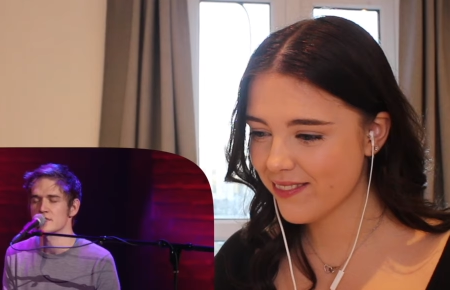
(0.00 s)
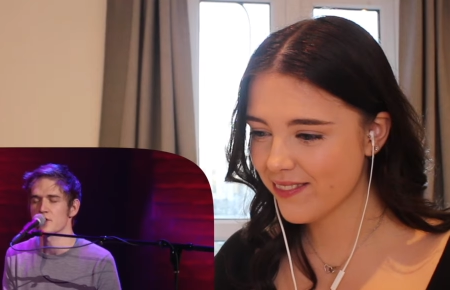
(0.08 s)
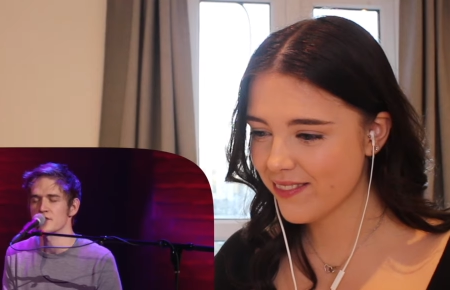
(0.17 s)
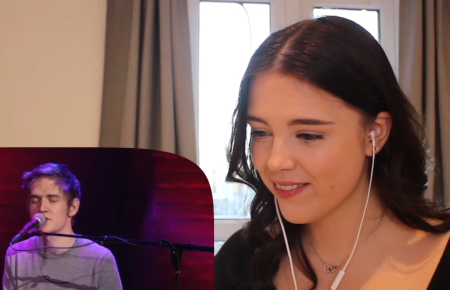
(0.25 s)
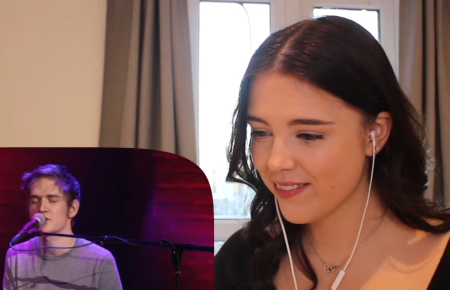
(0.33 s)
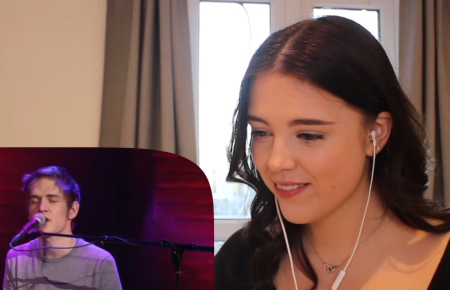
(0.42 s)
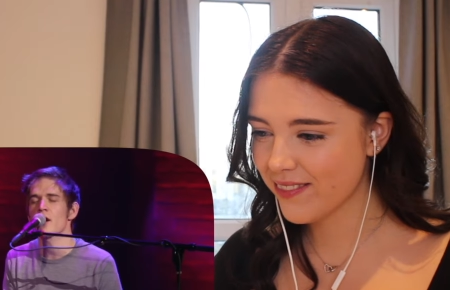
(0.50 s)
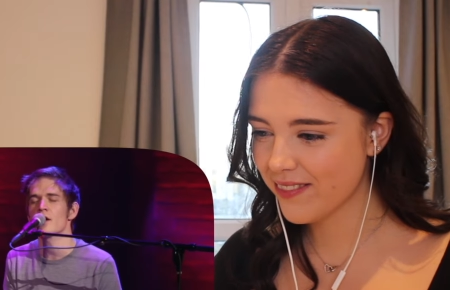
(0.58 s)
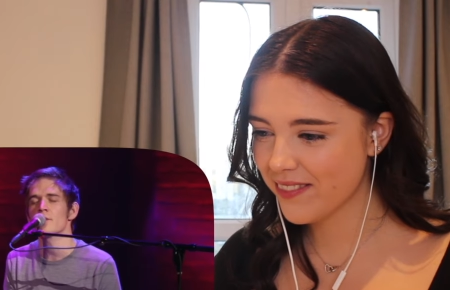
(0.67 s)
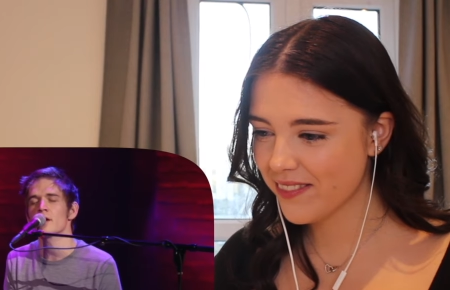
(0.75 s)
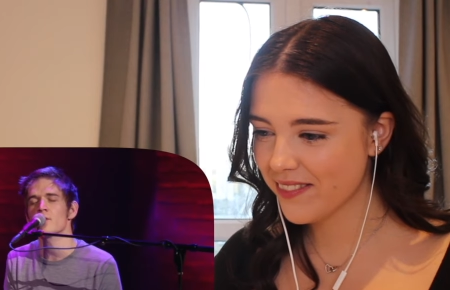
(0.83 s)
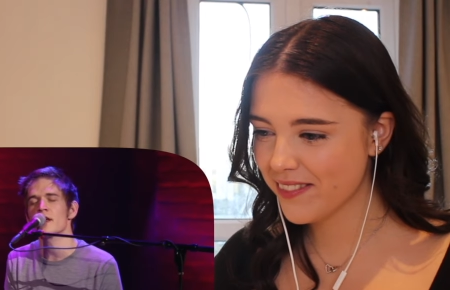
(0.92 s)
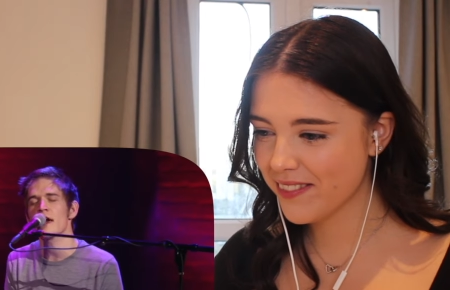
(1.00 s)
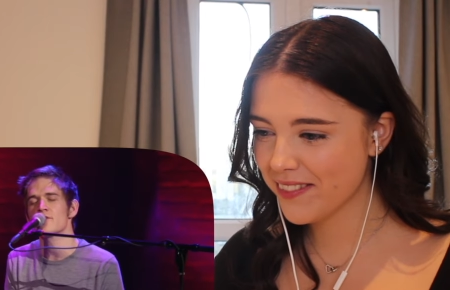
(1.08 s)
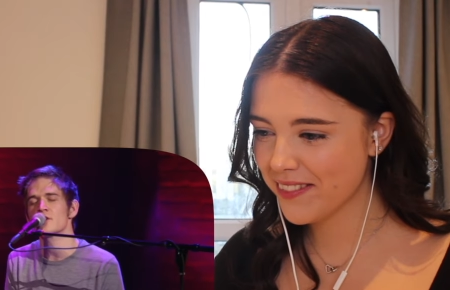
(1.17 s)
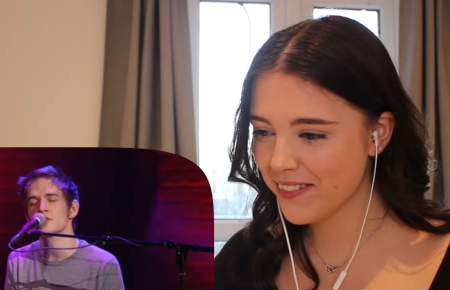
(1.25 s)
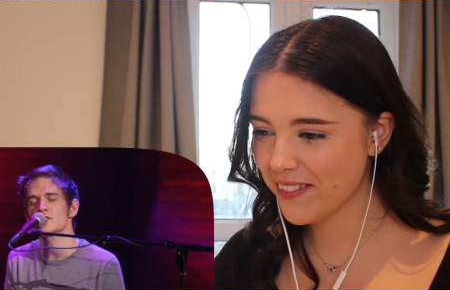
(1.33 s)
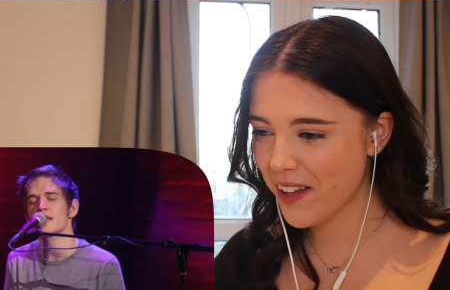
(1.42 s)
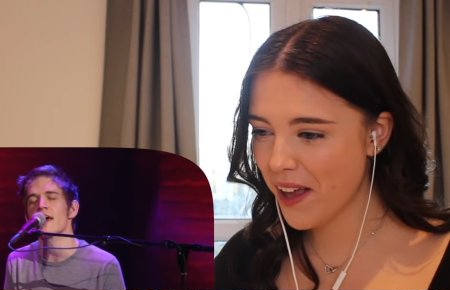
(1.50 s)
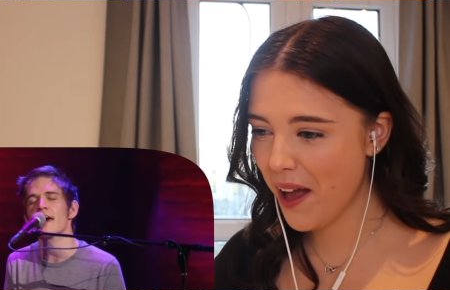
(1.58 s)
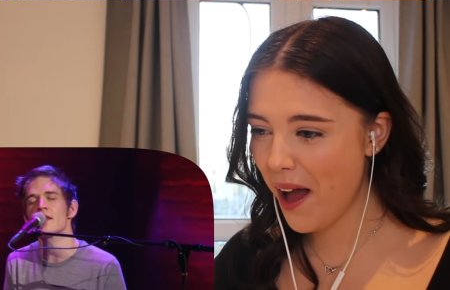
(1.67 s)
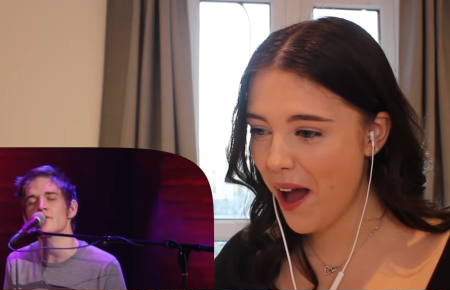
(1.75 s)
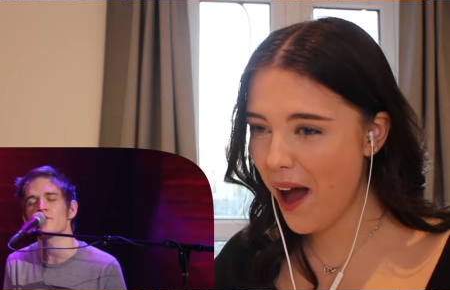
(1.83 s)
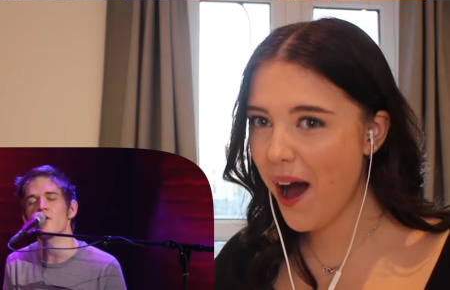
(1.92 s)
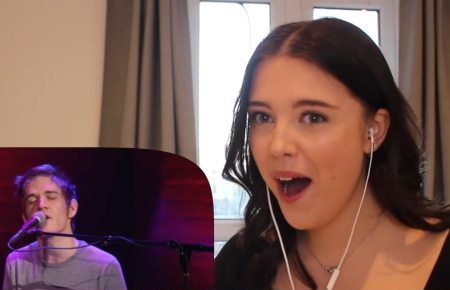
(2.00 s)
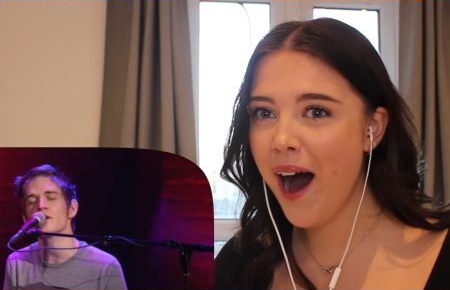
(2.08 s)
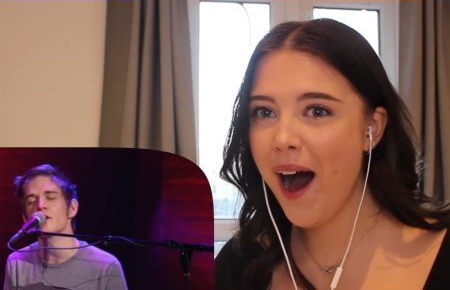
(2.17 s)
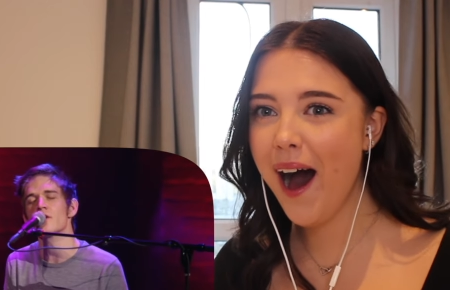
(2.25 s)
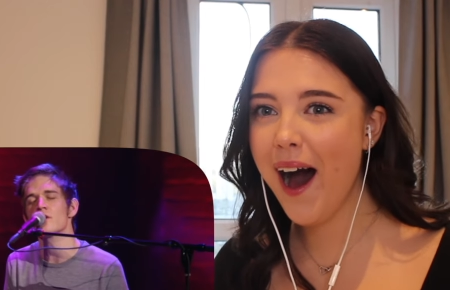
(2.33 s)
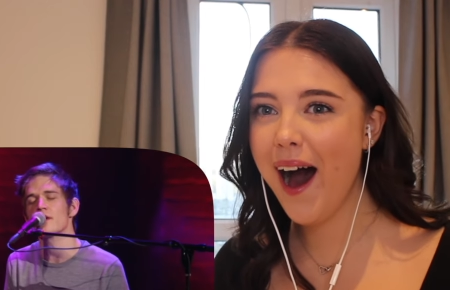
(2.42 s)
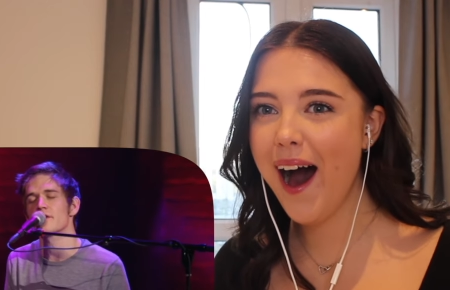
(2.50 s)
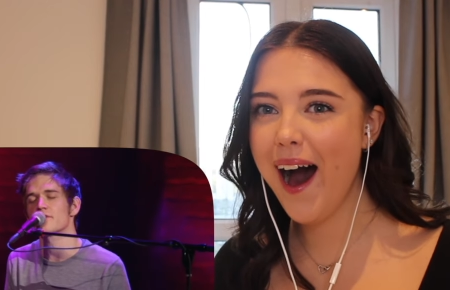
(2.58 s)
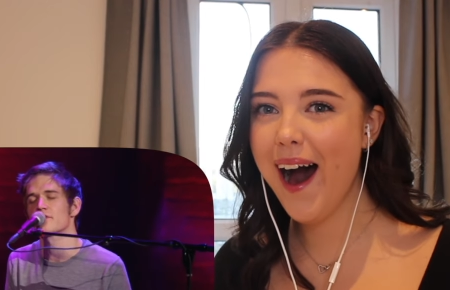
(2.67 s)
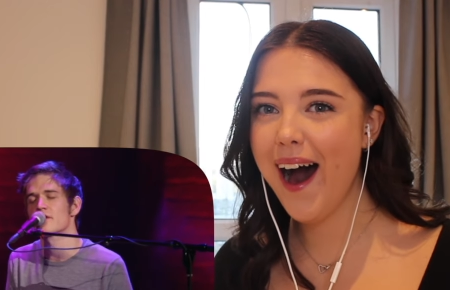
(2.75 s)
Speaker 1: Prince Charming would never settle for you. If